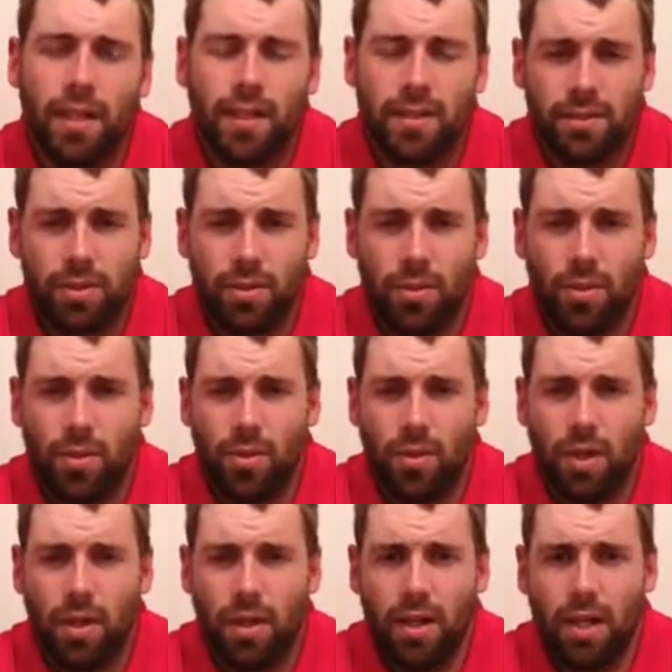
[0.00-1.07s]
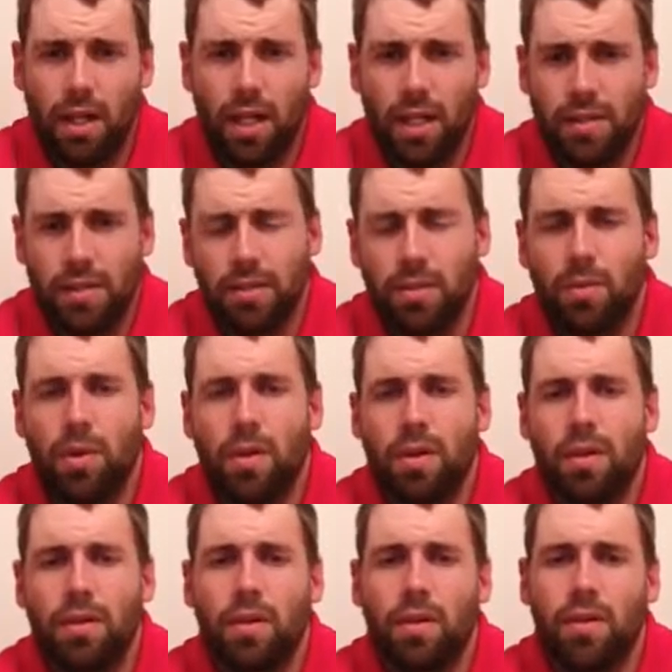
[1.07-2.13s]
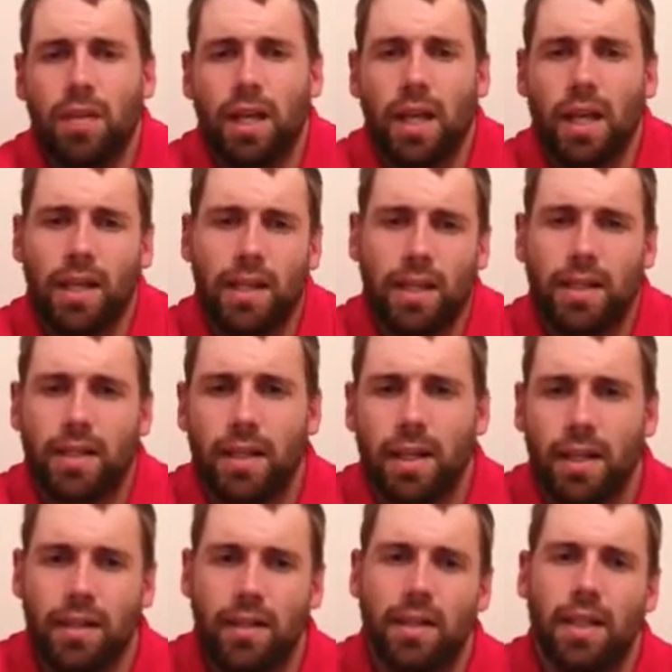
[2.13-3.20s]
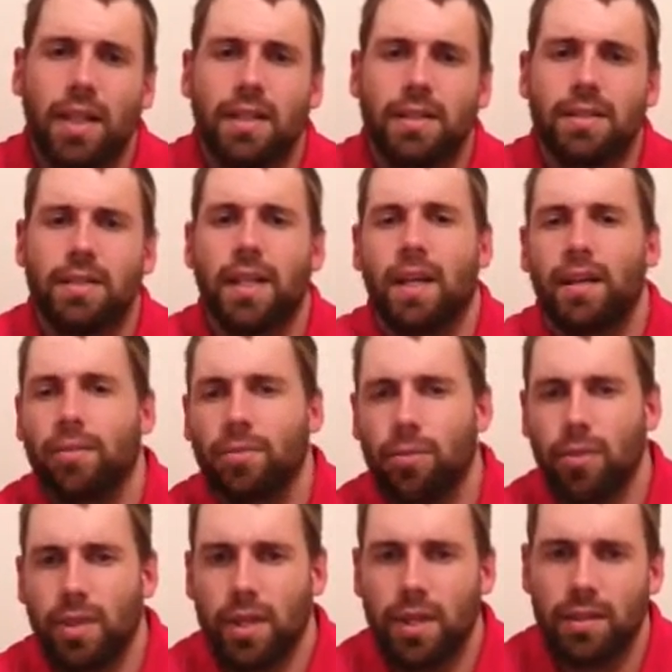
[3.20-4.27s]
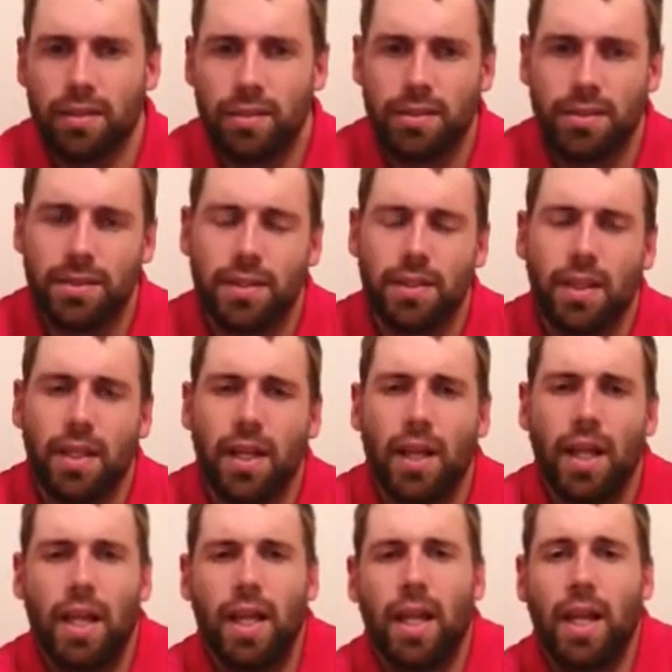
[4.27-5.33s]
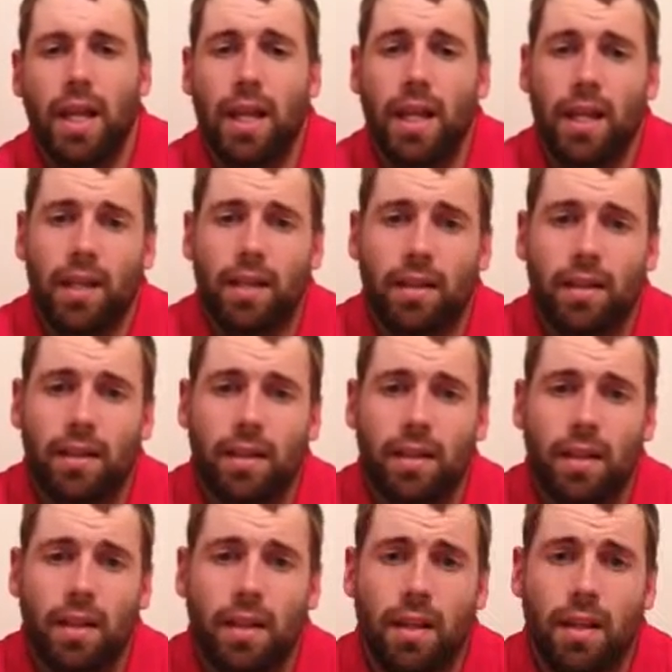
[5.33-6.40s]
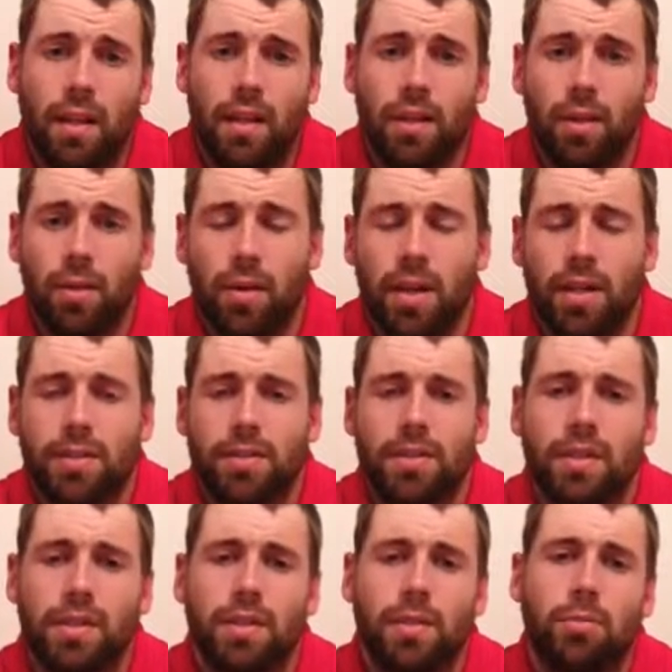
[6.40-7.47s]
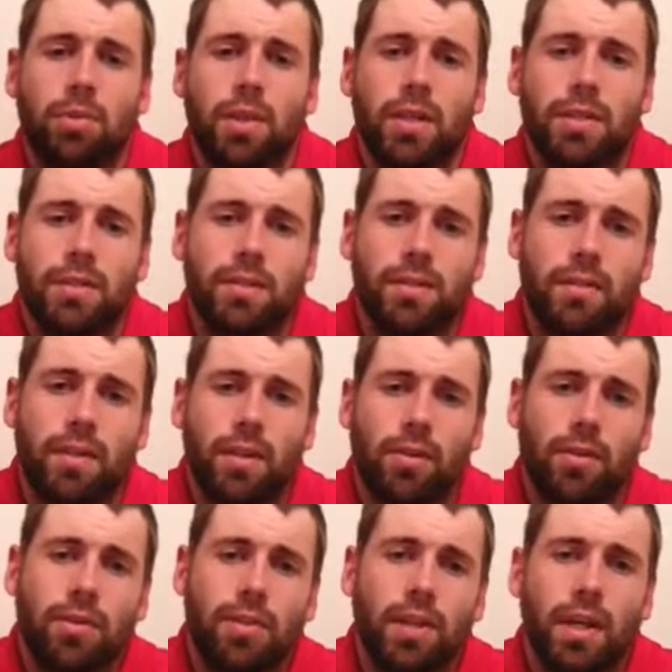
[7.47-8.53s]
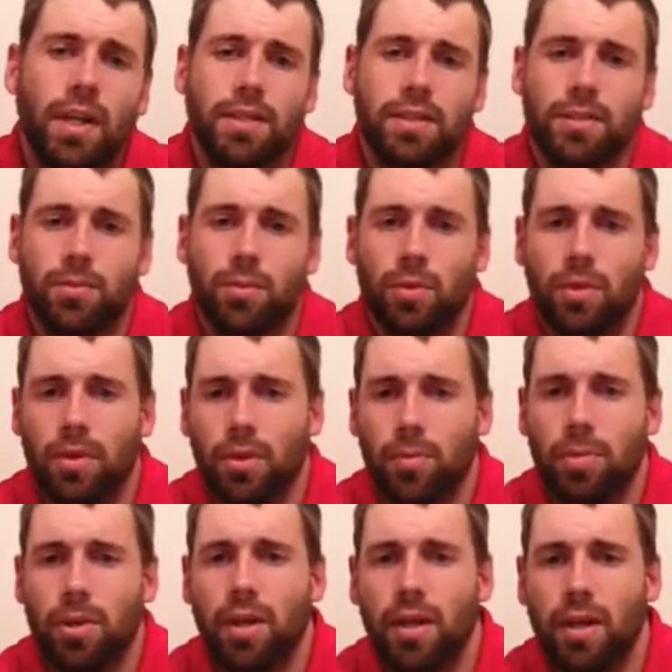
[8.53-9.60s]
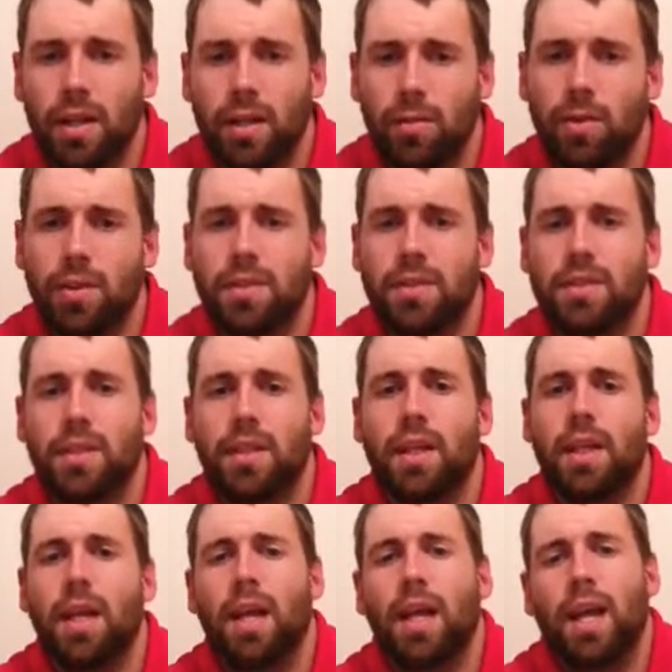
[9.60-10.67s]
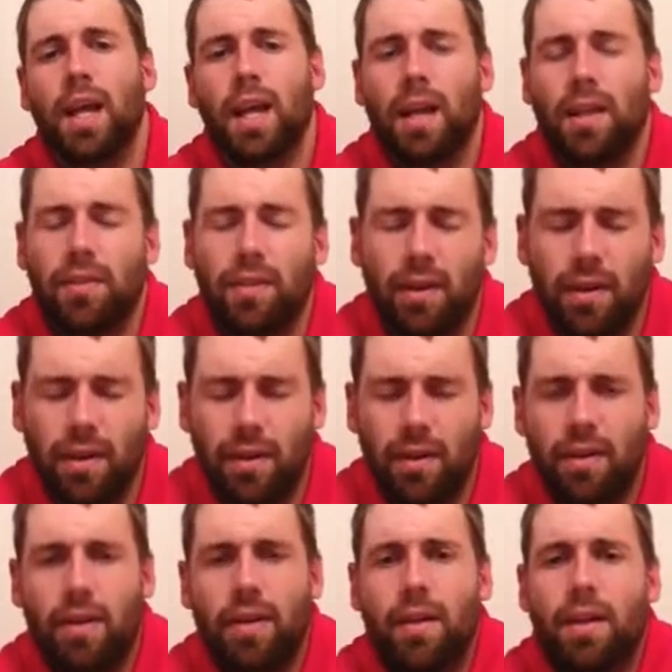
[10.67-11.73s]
so I took a walk along that, and it kind of led us down through the hills, and there were actually depressions of the earth lodges where the Pawnee once had their